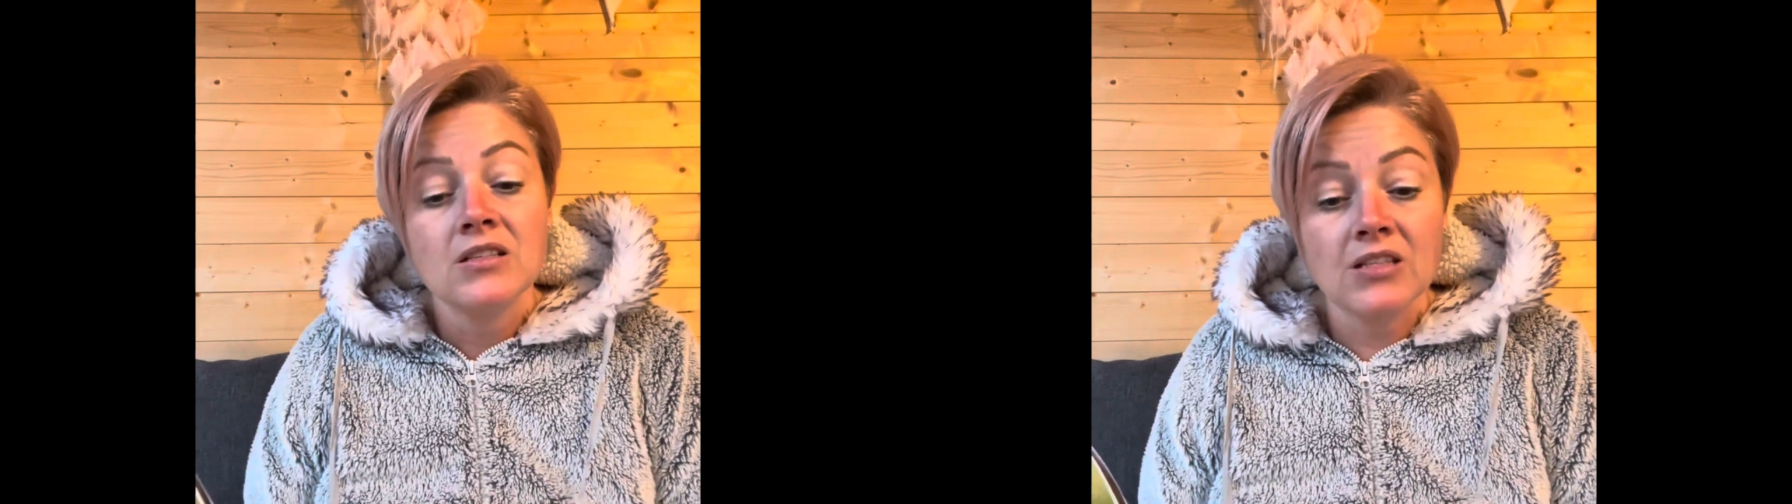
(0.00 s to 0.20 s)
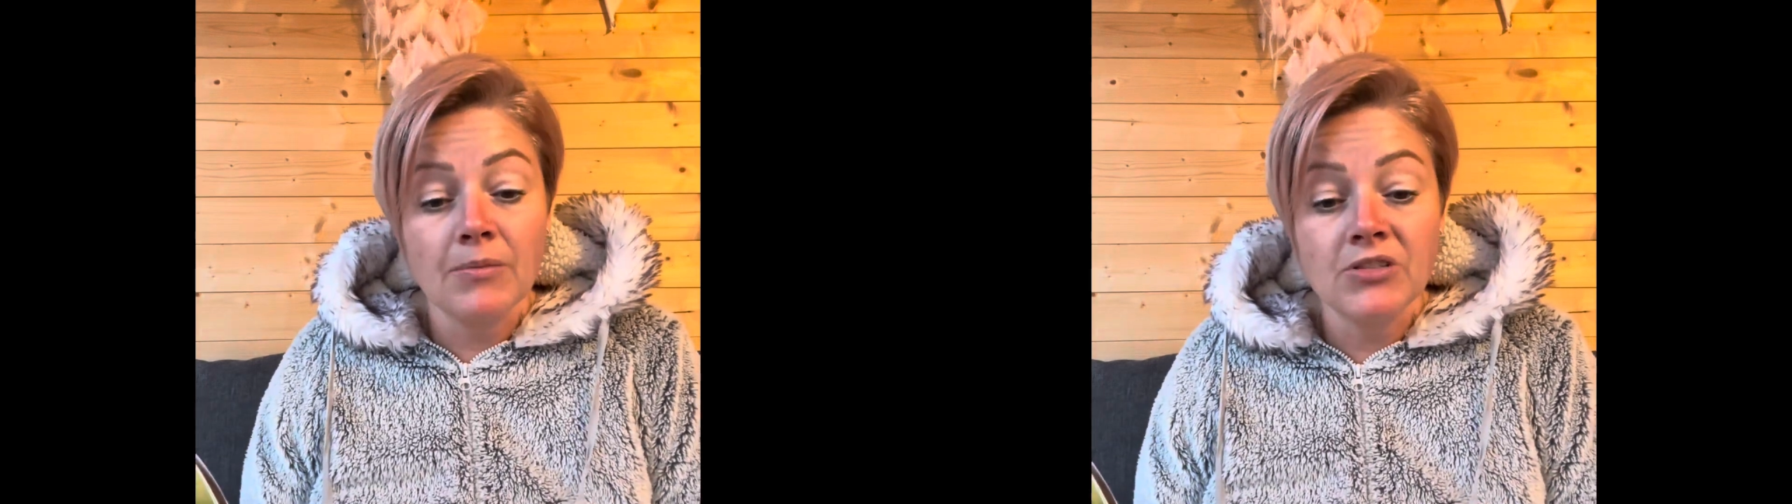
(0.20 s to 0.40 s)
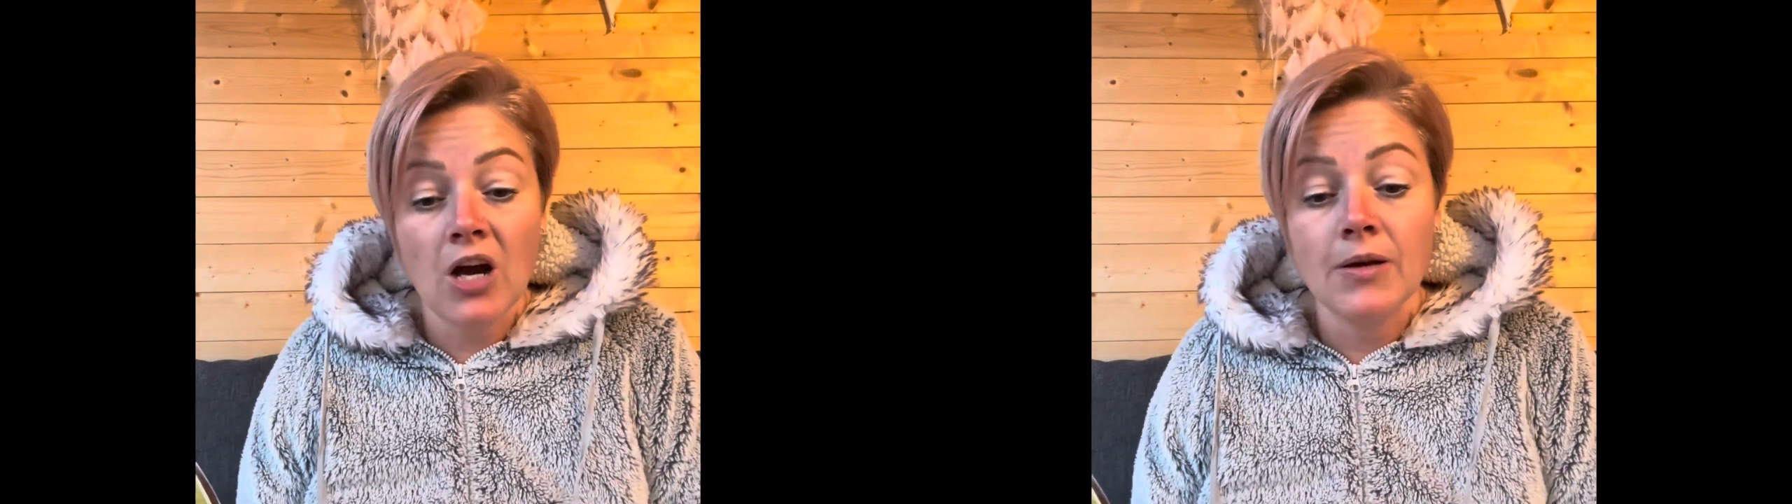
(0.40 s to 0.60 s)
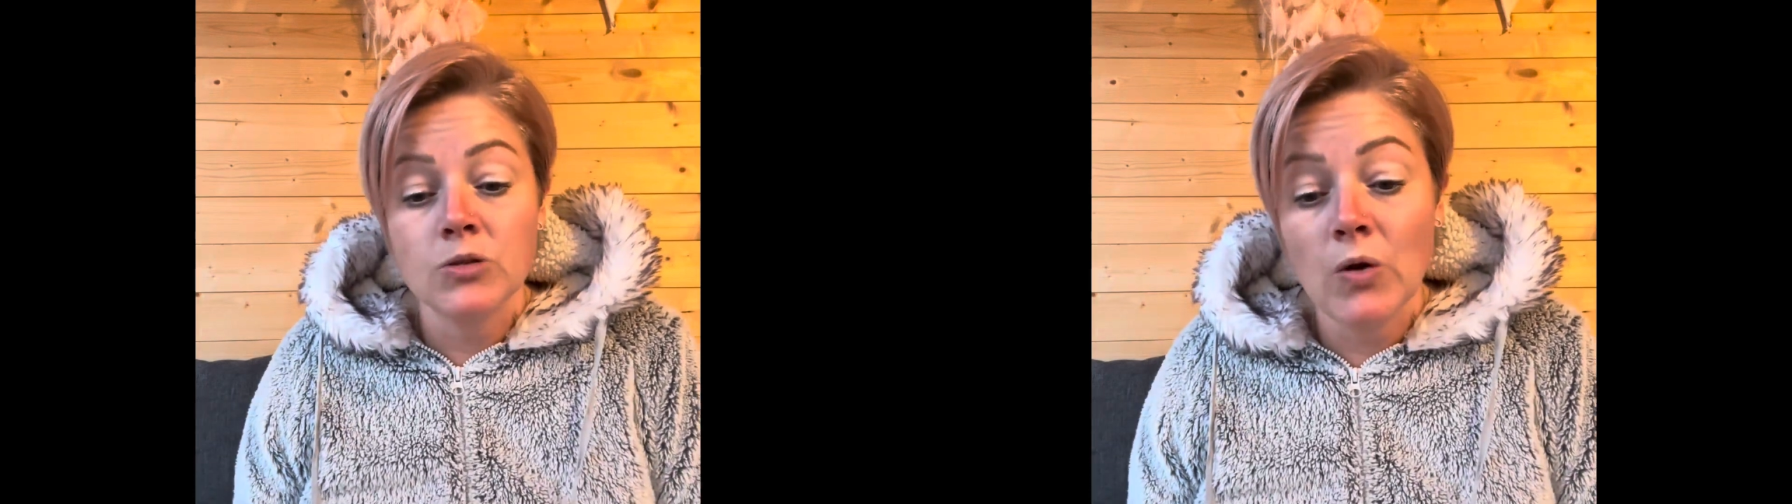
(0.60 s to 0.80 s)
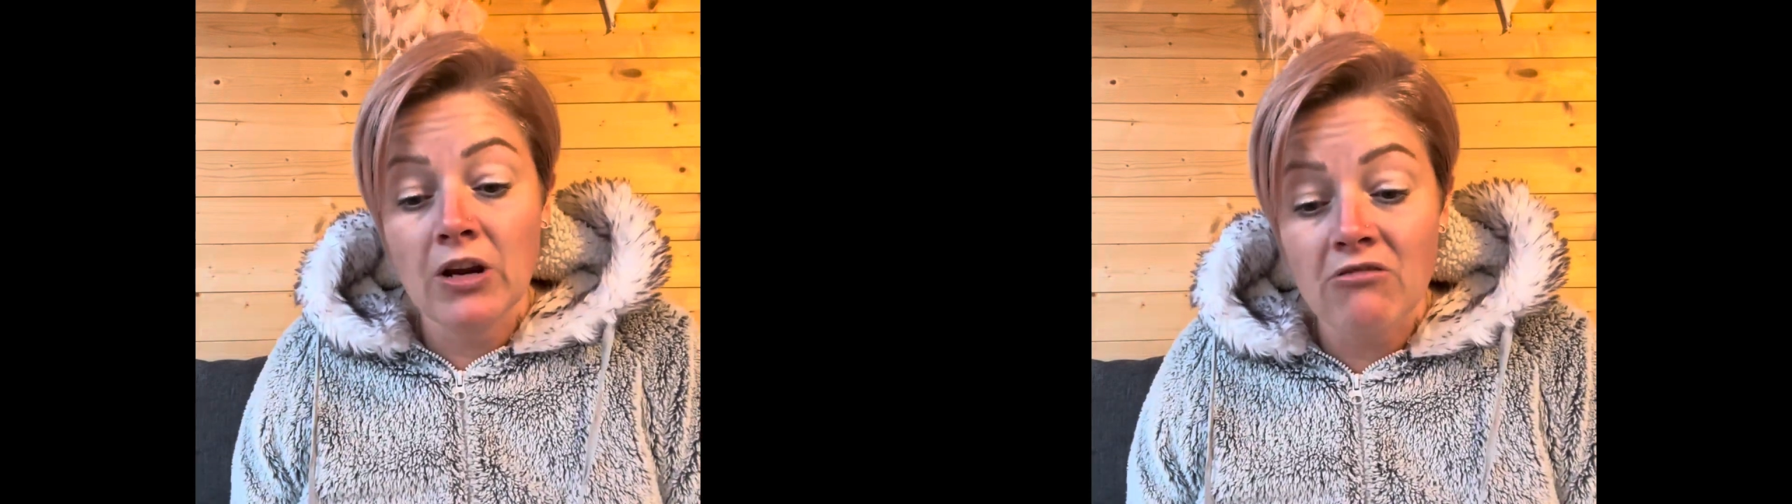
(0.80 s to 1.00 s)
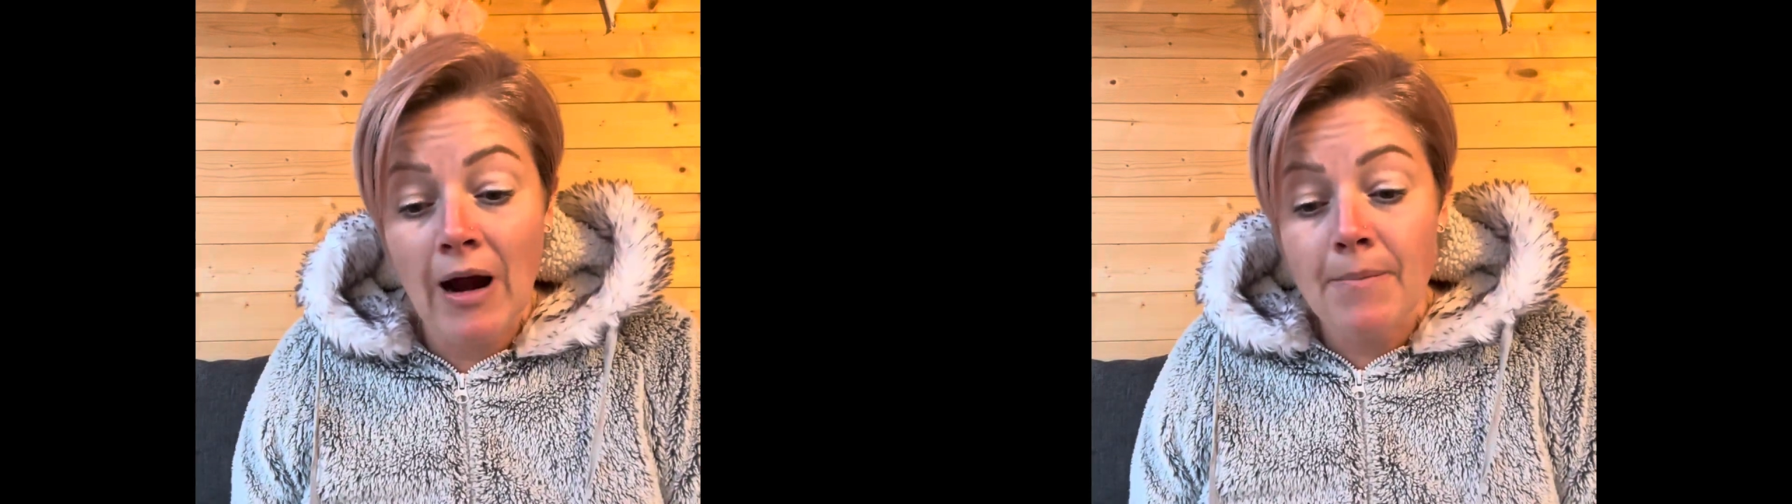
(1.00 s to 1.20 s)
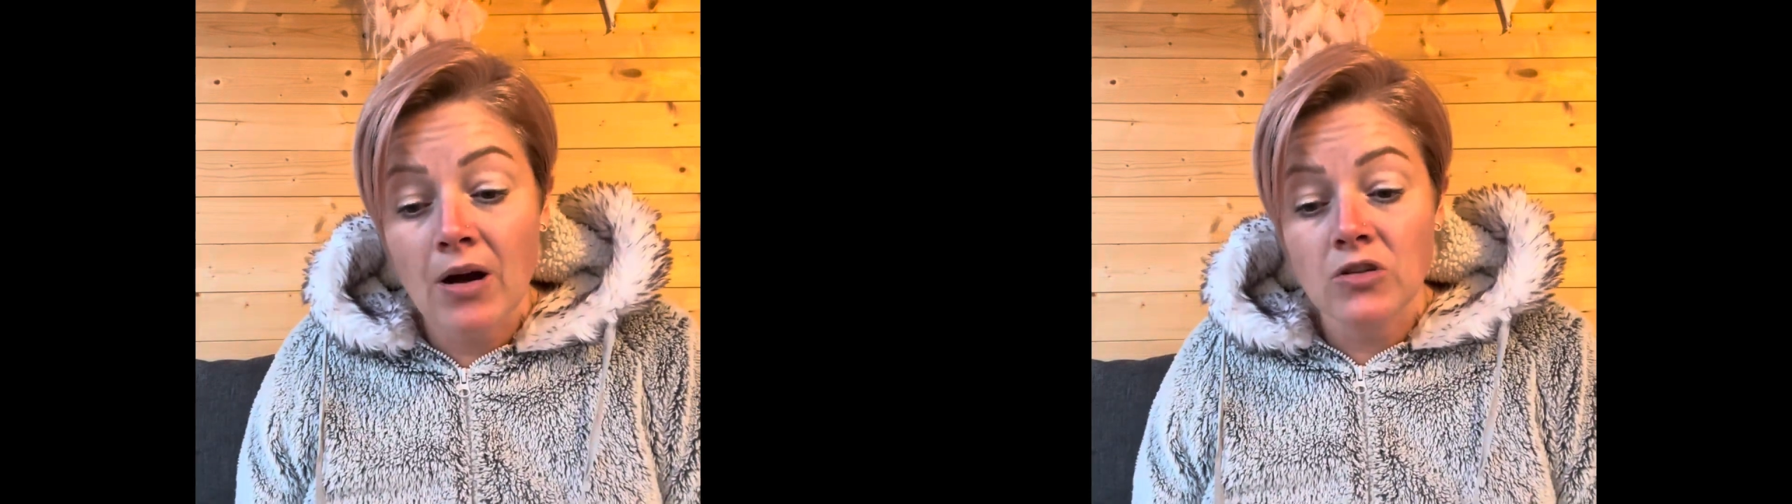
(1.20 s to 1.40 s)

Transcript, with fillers: Sometimes when Grandma